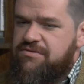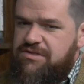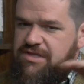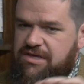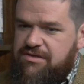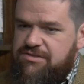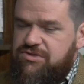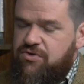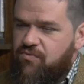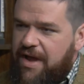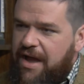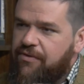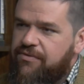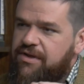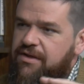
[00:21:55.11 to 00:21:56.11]
the
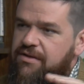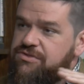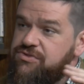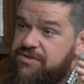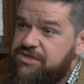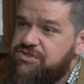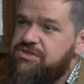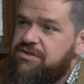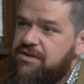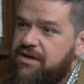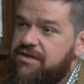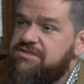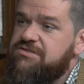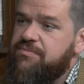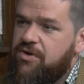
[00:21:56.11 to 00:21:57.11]
surrounding tradition
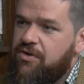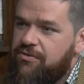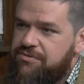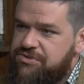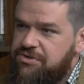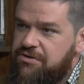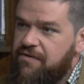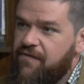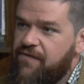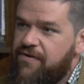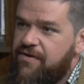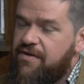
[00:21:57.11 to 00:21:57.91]
custom culture